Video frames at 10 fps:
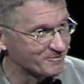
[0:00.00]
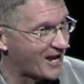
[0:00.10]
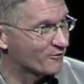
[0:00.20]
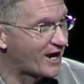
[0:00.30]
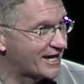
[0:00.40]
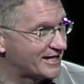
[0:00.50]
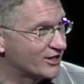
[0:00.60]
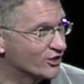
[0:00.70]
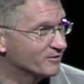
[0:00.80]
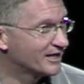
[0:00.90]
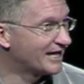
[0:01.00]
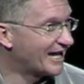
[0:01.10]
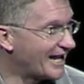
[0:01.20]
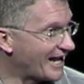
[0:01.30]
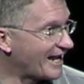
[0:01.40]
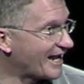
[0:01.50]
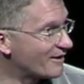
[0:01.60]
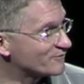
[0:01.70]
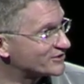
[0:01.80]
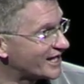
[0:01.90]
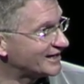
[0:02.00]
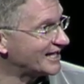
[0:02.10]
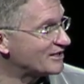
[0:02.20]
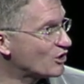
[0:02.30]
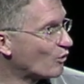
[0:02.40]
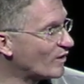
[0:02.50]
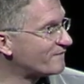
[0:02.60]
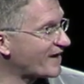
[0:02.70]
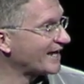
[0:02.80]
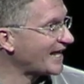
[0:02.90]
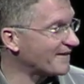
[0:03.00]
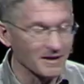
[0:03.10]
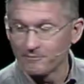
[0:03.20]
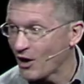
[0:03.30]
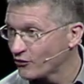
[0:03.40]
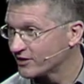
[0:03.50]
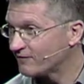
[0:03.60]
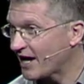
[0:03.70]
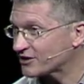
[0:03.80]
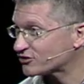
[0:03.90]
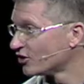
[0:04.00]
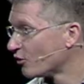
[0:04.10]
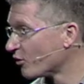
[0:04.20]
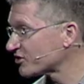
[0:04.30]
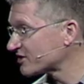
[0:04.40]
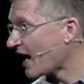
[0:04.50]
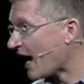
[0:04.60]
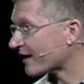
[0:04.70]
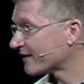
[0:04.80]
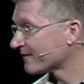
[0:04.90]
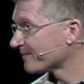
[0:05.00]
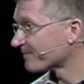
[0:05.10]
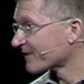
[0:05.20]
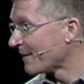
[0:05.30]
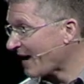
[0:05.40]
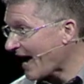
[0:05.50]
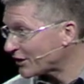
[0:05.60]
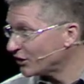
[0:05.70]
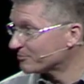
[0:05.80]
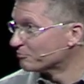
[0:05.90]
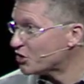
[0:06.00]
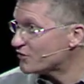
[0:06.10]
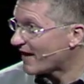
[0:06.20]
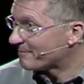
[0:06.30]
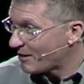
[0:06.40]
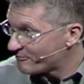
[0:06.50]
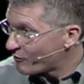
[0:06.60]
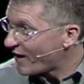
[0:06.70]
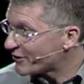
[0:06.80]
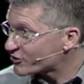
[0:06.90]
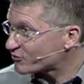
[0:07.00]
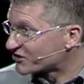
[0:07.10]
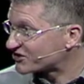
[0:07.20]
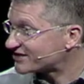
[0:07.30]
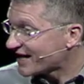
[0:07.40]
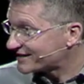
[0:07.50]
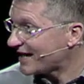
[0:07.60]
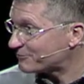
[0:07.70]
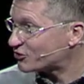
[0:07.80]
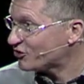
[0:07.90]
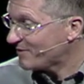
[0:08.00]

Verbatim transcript: about right here. And, and suddenly we found out that both of us were stuck. I mean, I couldn't move. I, my, my waders were sucked up to